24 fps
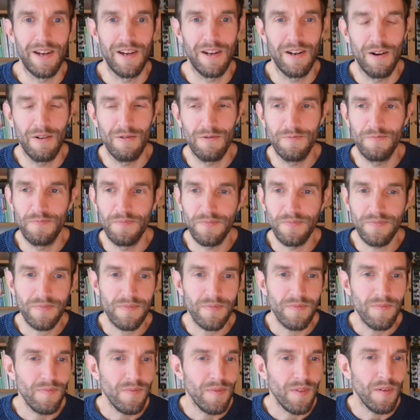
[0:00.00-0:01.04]
You don't
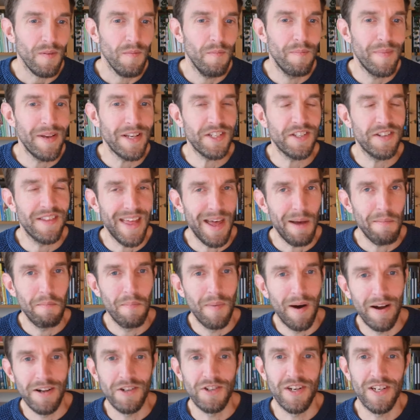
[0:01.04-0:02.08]
miss that
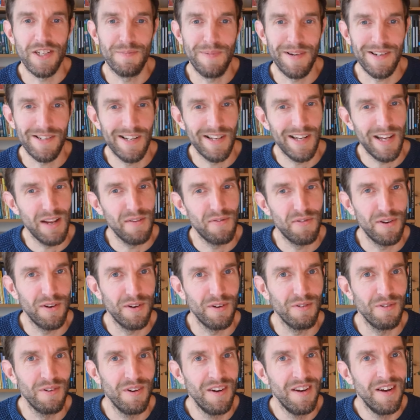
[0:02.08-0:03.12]
much, especially if
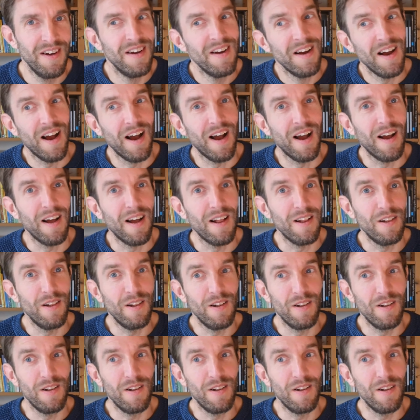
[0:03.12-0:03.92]
you uh,